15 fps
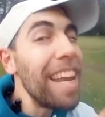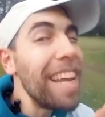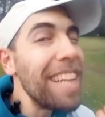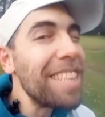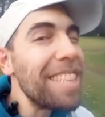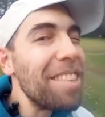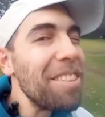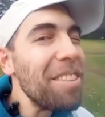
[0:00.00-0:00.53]

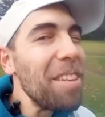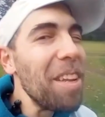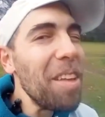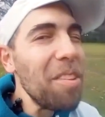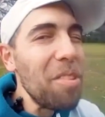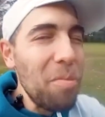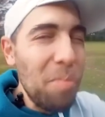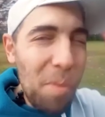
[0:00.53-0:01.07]
Let's do
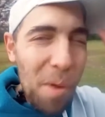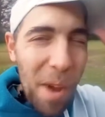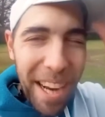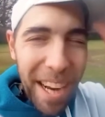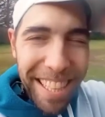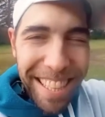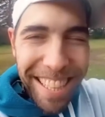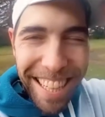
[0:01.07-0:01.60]
another
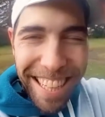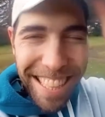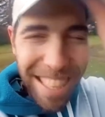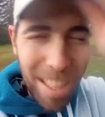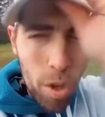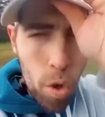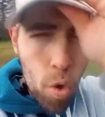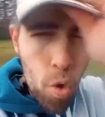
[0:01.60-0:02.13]

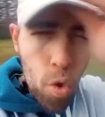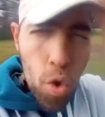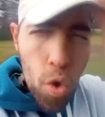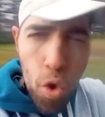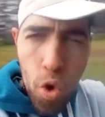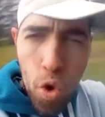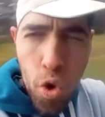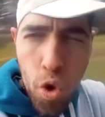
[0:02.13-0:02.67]
practice.
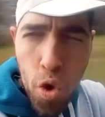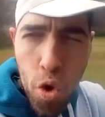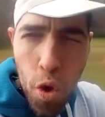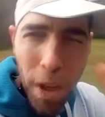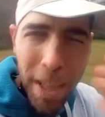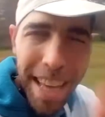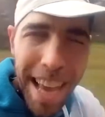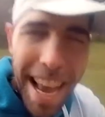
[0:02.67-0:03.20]

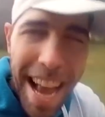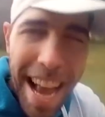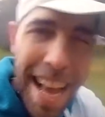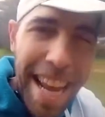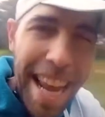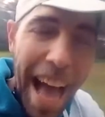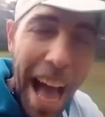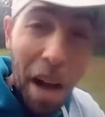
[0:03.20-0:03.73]
Yeah,
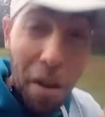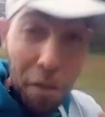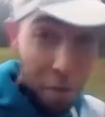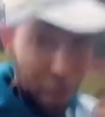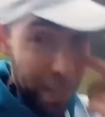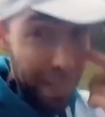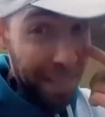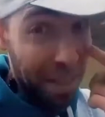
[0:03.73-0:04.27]
now
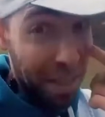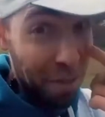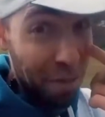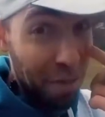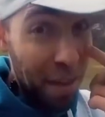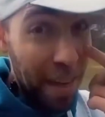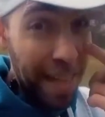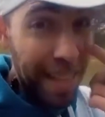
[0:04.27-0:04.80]
face to
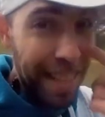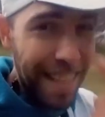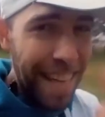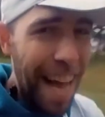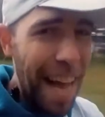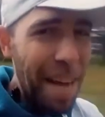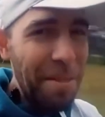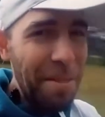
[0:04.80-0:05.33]

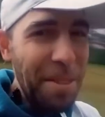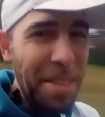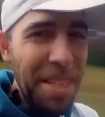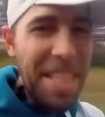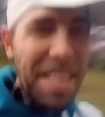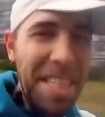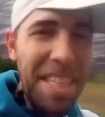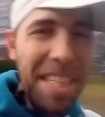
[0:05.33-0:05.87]
face. I want
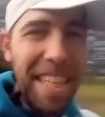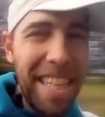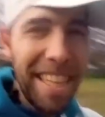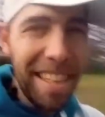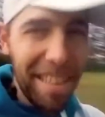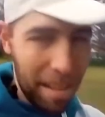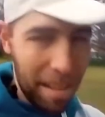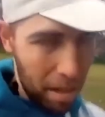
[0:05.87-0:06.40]
to see
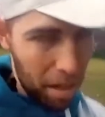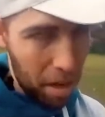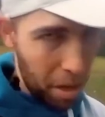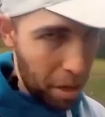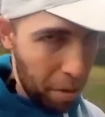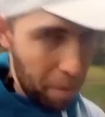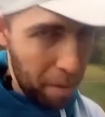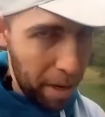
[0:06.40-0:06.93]
you. Are
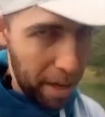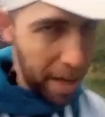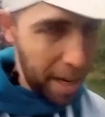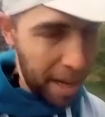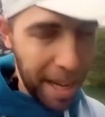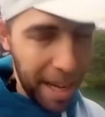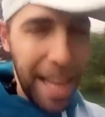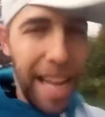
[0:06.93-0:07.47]
you
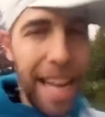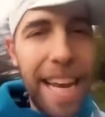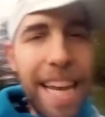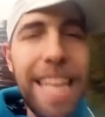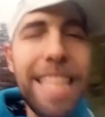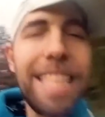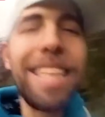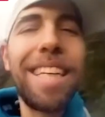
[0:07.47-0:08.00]
ready?
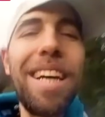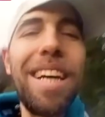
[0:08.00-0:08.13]
Let's